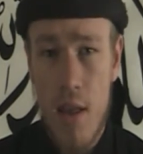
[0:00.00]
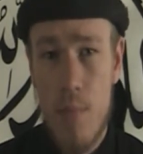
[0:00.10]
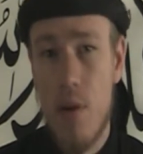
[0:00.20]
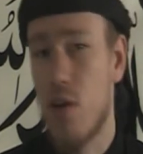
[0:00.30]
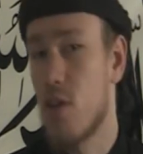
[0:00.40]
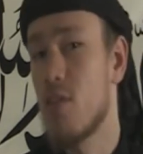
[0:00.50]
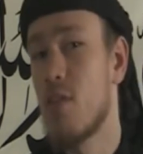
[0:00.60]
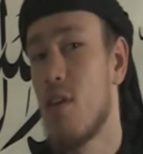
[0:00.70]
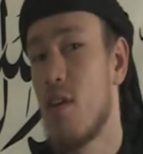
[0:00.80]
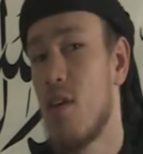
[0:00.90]

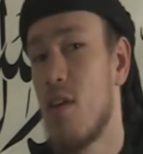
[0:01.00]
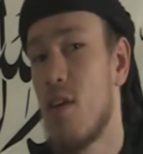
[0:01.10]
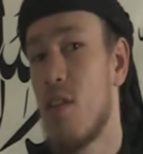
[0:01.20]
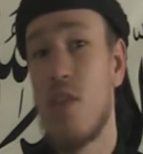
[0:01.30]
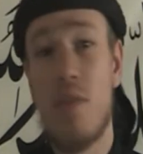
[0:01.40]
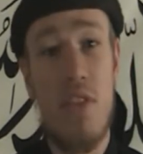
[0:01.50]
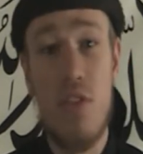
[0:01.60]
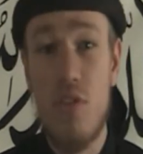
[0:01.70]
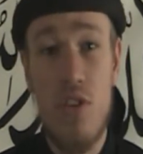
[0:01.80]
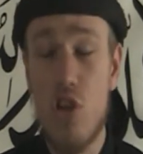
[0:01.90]
Because
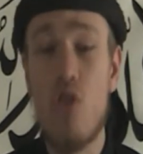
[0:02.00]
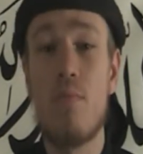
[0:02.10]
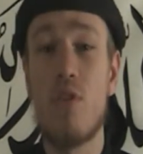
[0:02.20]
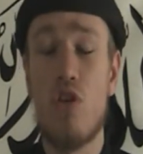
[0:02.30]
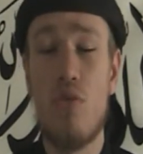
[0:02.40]
2